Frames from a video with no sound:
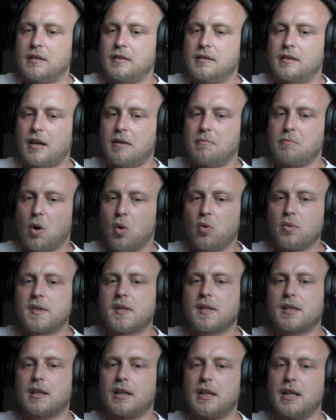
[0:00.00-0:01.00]
they
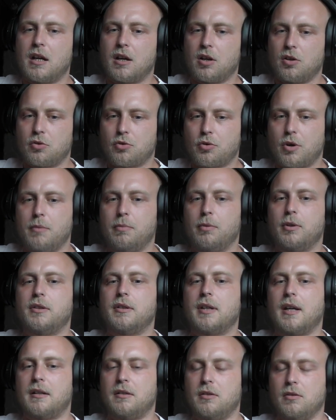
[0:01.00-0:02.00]
mostly
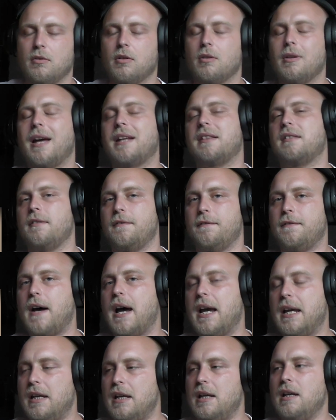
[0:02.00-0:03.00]
contributed, the
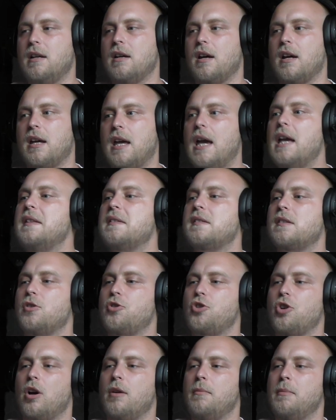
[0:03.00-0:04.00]
fighting against the
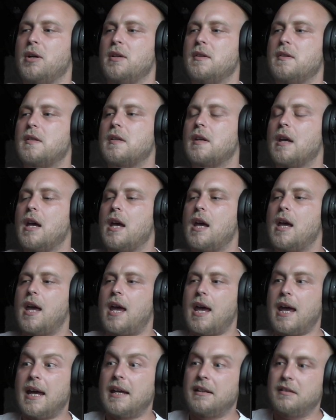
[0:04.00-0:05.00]
Germans
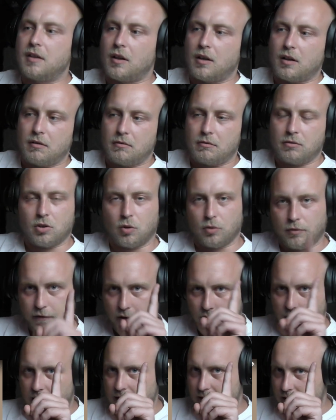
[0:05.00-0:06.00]
and don't
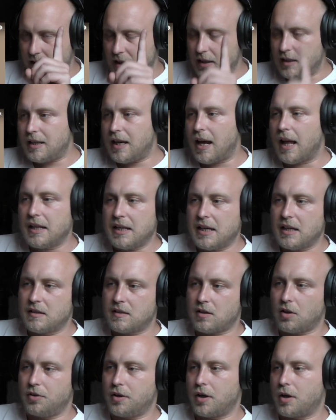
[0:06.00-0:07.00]
forget the
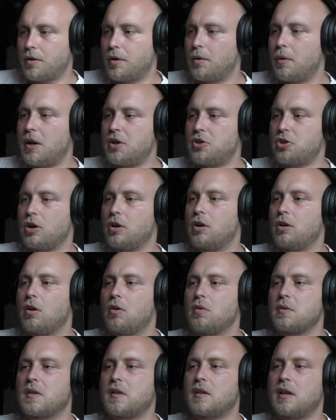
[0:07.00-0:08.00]
Italians on the Croatian
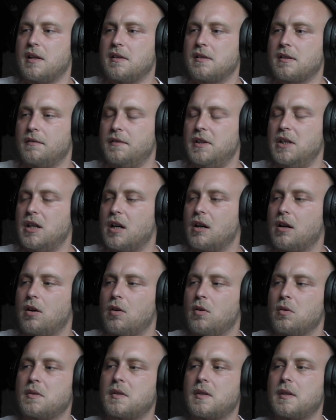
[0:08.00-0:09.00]
coast and Slovenian
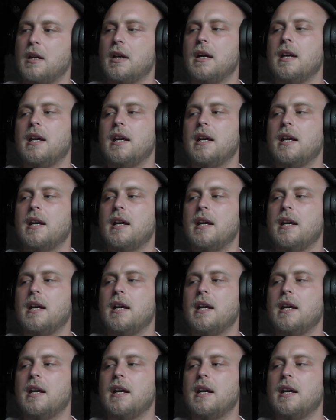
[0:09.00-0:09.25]
coast.